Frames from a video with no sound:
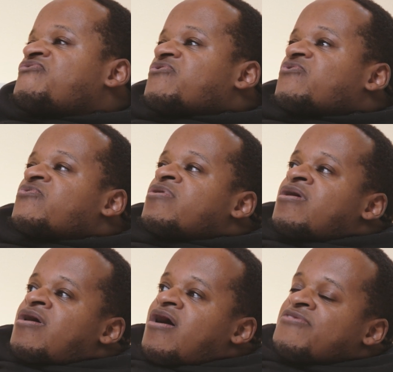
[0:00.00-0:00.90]
So
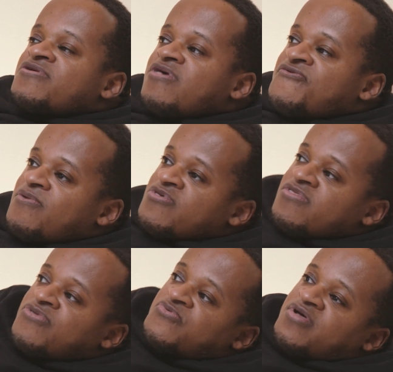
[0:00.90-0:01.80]
I think that's
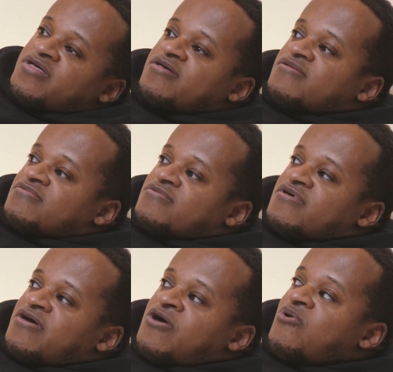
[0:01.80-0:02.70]
something that's really
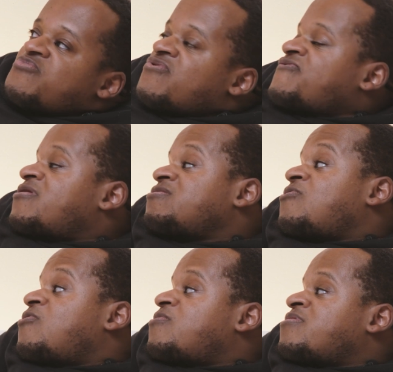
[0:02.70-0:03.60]
helped us a
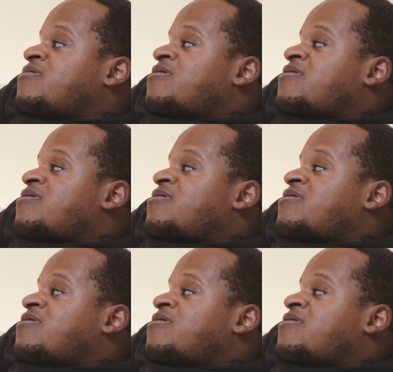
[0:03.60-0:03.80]
lot.